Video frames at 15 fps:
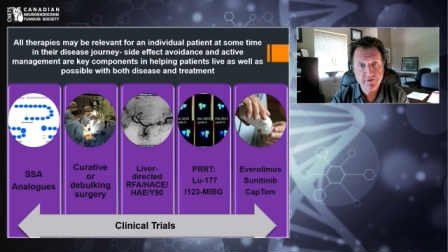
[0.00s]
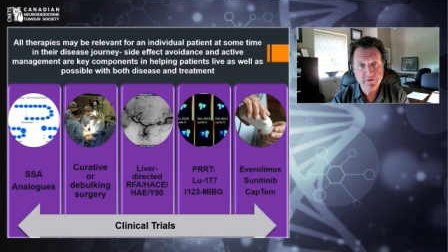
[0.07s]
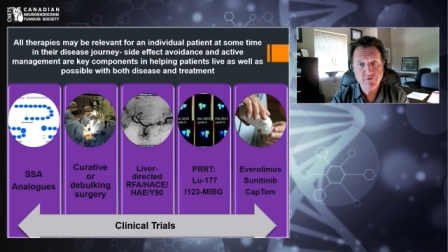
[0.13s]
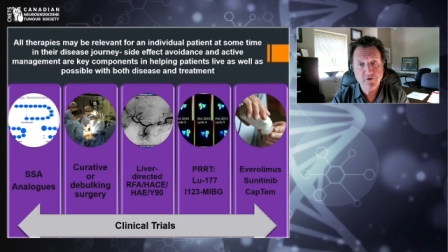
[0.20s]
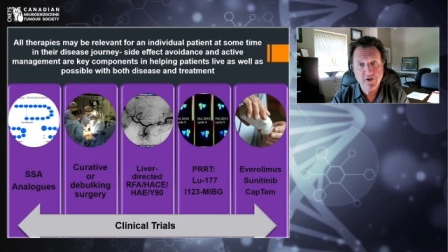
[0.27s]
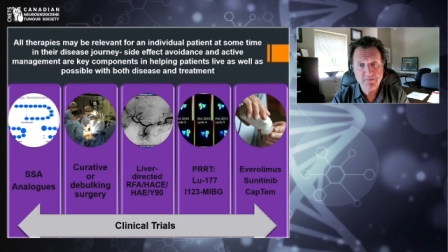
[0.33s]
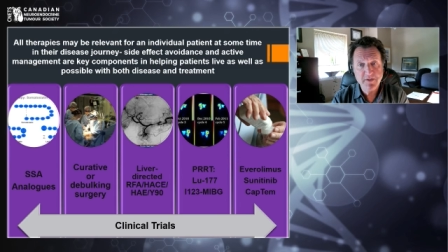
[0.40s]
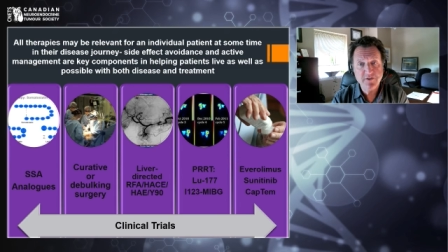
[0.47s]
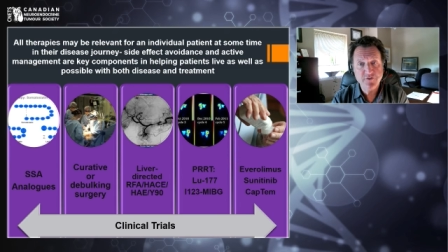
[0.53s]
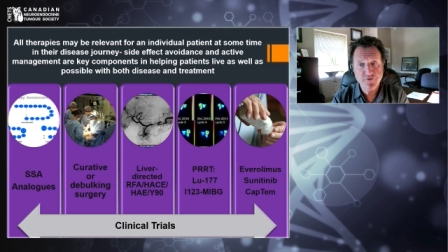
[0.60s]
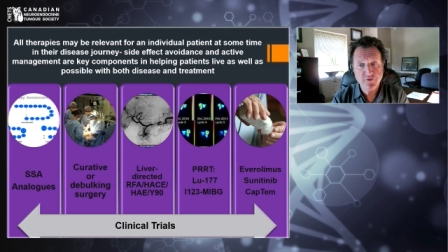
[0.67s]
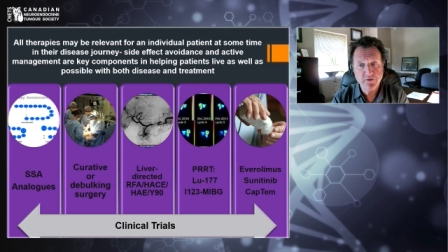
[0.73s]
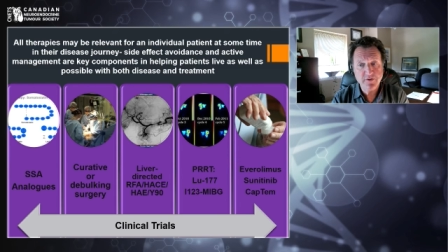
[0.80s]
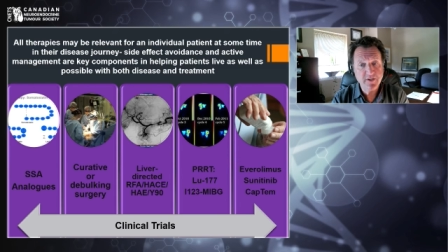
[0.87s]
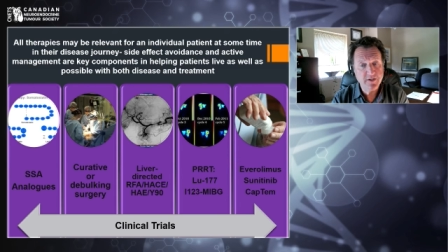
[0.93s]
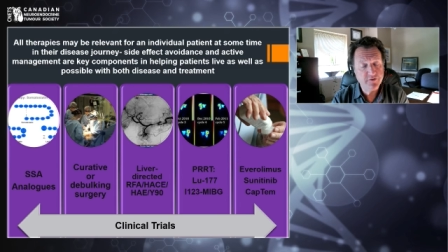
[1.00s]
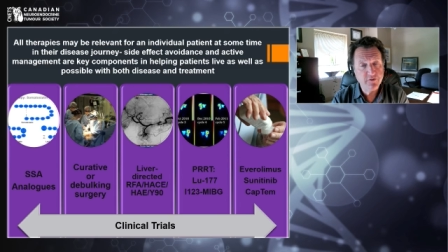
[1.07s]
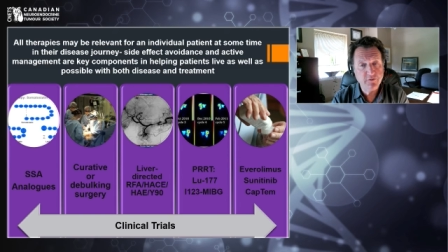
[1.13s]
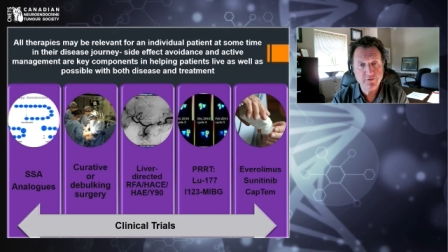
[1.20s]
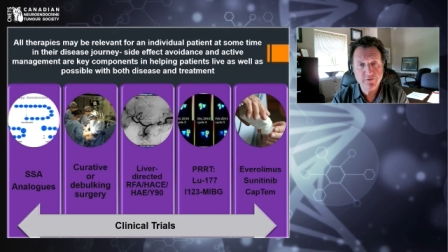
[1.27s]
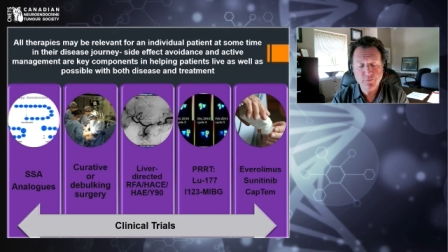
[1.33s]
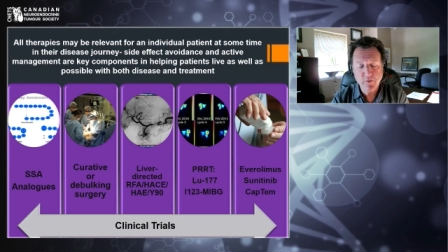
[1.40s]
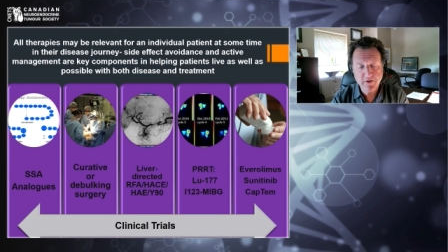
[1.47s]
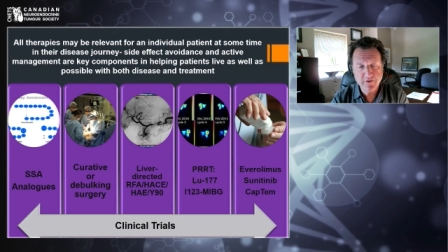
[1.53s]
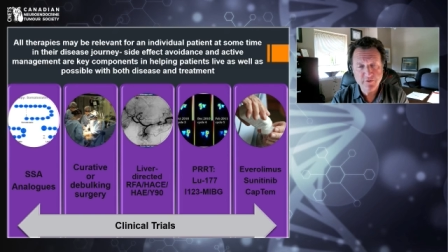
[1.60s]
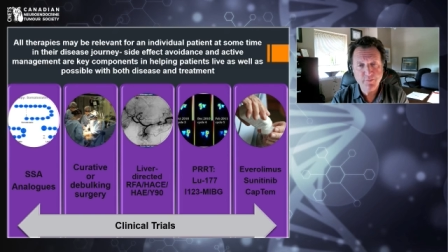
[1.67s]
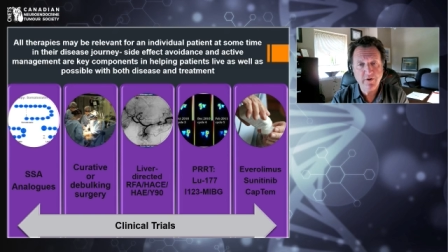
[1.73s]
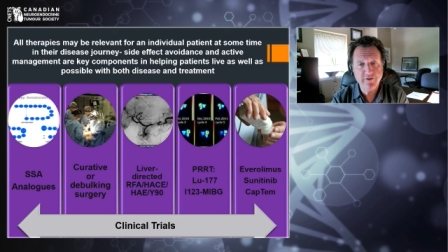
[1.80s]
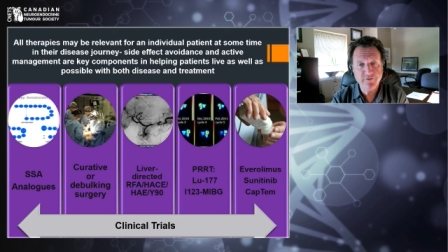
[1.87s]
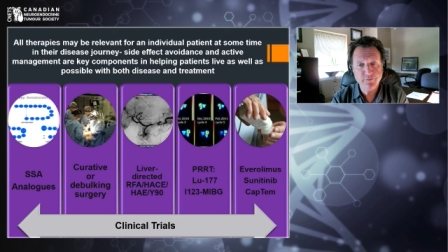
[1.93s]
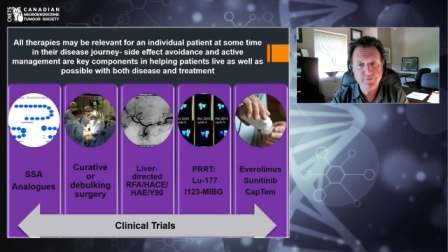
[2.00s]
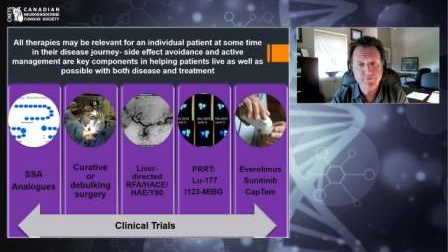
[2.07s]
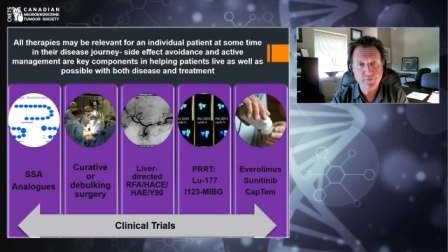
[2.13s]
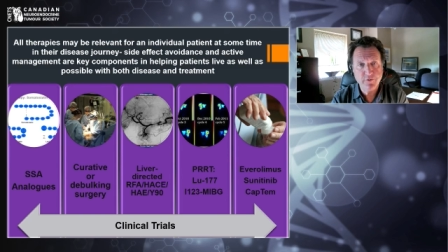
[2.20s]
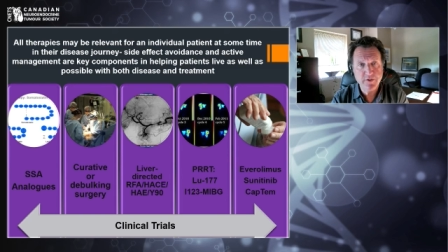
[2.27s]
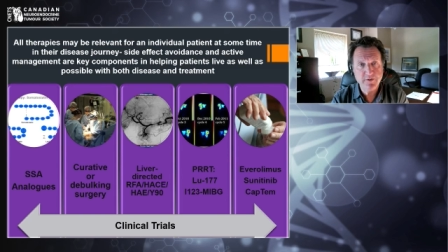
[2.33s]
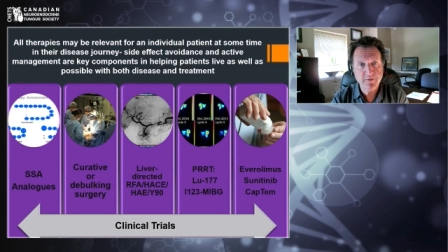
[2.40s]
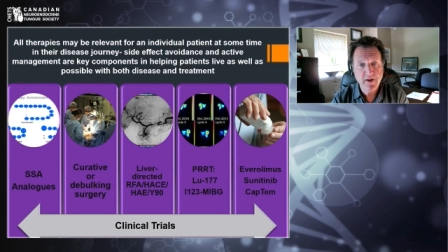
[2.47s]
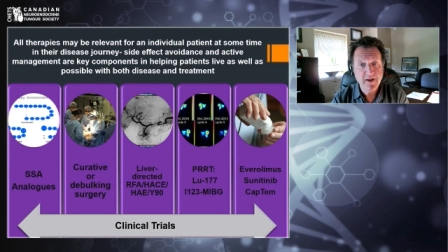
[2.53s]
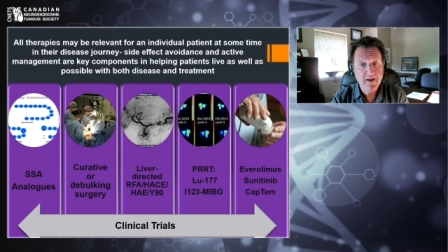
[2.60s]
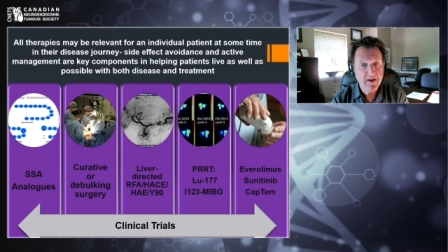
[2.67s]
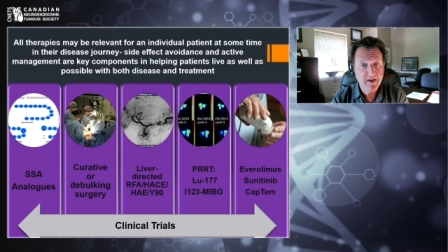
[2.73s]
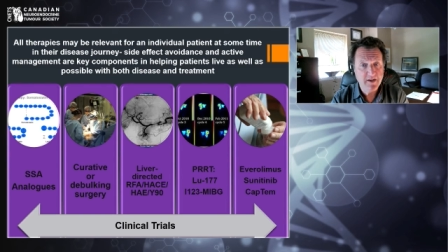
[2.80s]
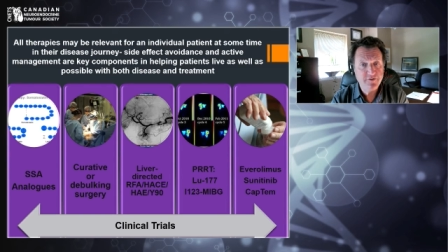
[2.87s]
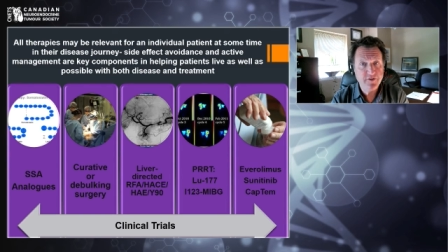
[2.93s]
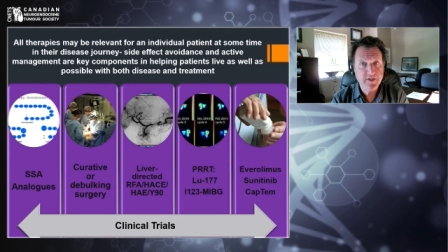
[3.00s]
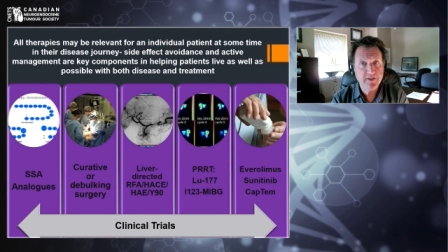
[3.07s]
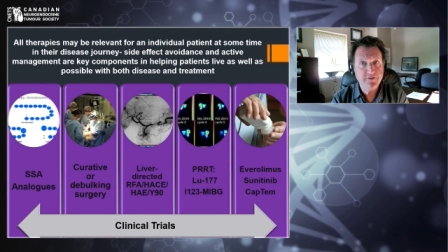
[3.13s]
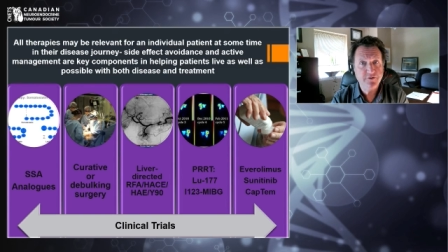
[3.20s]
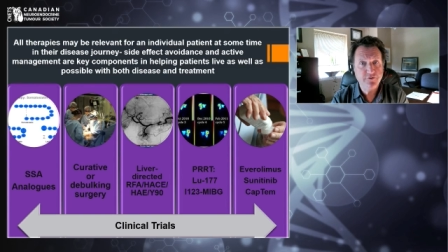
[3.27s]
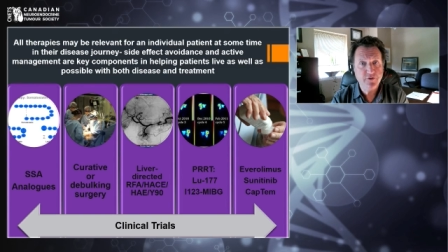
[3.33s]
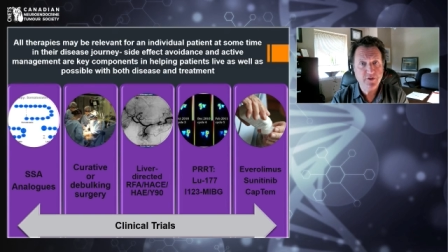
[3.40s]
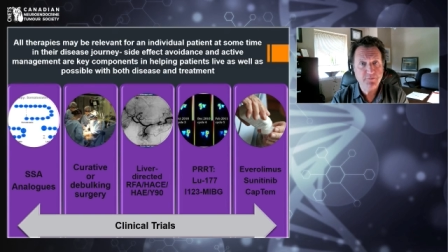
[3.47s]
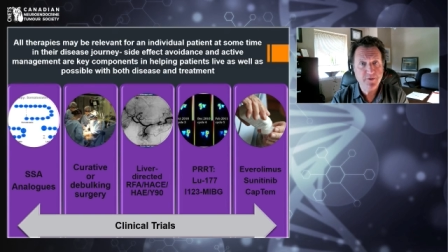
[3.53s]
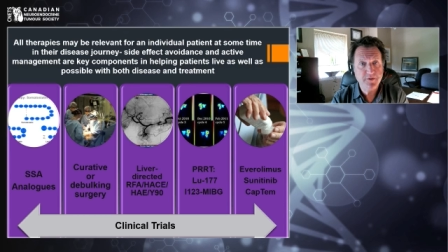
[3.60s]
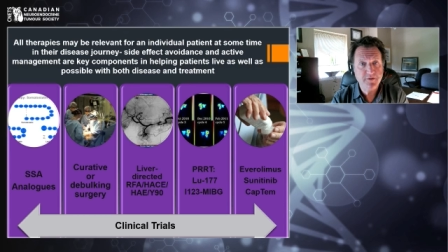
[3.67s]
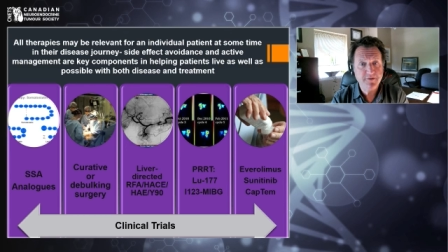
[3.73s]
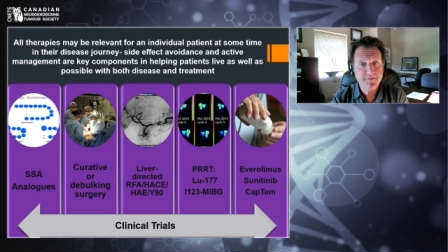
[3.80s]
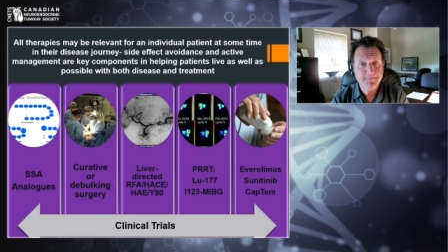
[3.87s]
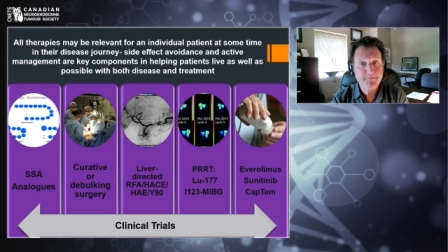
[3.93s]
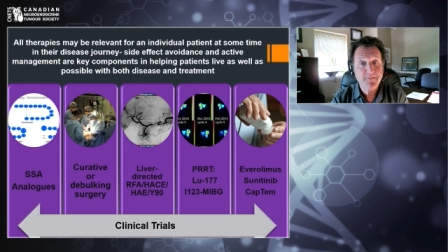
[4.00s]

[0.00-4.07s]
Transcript: to try and make sure things go as well as possible for you as you get your treatment.